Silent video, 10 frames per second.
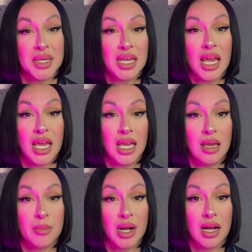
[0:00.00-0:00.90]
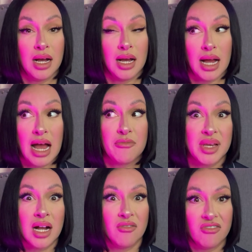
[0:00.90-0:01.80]
have
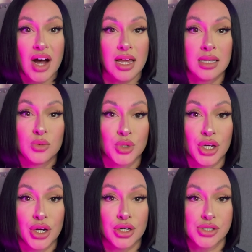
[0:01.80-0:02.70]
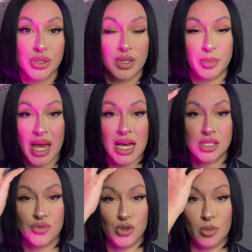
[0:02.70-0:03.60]
become violent with her. So the
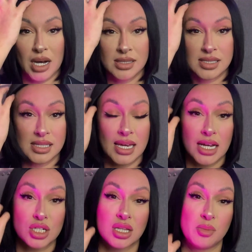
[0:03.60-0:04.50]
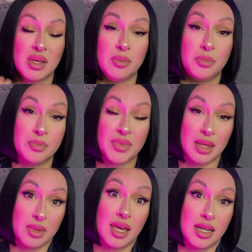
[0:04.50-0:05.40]
past few months, he actually been
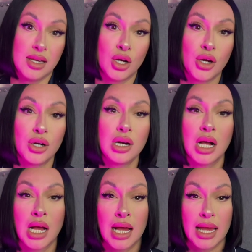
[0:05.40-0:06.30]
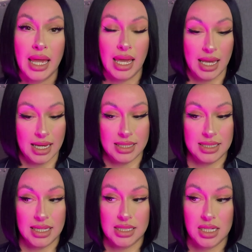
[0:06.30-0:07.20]
hitting her, and
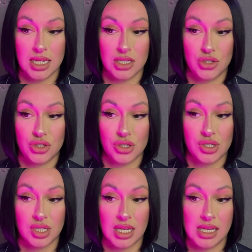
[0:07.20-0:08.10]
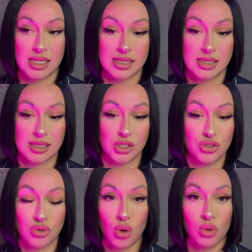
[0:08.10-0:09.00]
it's just his
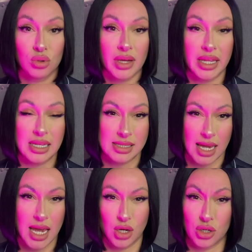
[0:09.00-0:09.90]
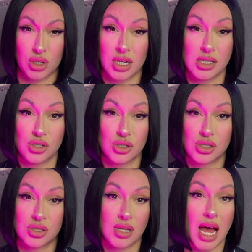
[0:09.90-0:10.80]
control and his anger is
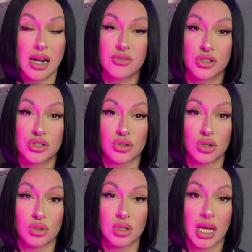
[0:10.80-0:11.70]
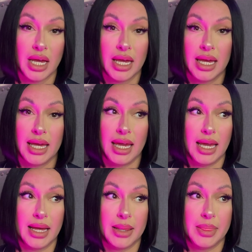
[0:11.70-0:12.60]
just out of control,
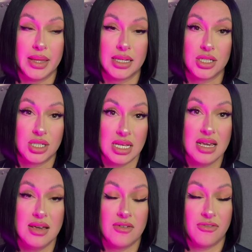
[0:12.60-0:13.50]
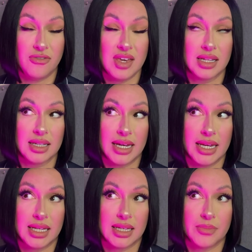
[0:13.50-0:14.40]
and she feel
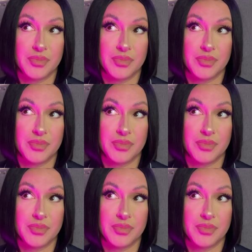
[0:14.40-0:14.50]
like,